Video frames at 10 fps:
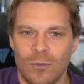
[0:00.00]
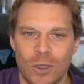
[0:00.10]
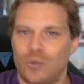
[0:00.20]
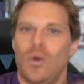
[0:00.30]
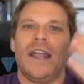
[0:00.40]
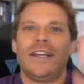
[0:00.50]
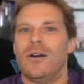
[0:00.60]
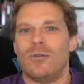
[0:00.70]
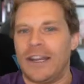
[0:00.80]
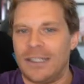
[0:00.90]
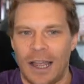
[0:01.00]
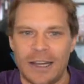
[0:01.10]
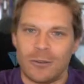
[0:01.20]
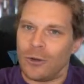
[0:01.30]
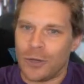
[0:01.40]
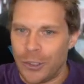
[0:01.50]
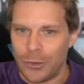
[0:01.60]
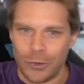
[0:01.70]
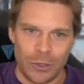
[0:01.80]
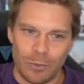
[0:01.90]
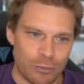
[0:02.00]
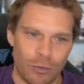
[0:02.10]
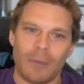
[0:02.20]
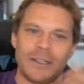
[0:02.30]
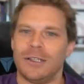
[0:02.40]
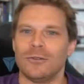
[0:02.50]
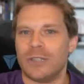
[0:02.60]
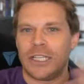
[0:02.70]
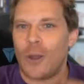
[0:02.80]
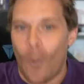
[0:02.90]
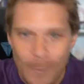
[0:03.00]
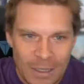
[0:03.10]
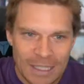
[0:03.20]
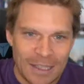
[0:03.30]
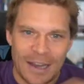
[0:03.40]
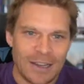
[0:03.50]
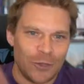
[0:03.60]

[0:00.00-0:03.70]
what do I know, right? I don't know you. You probably don't really know me.